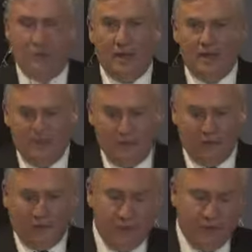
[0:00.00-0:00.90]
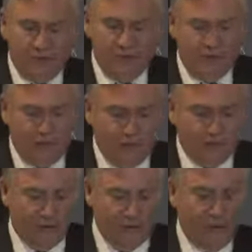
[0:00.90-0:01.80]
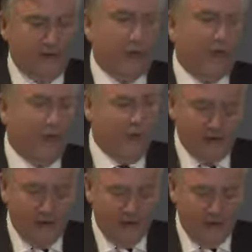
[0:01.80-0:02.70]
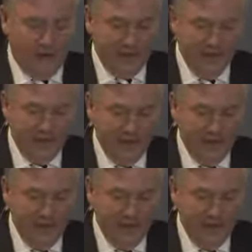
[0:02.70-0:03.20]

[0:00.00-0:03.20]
Club on my 34th birthday back in 1998,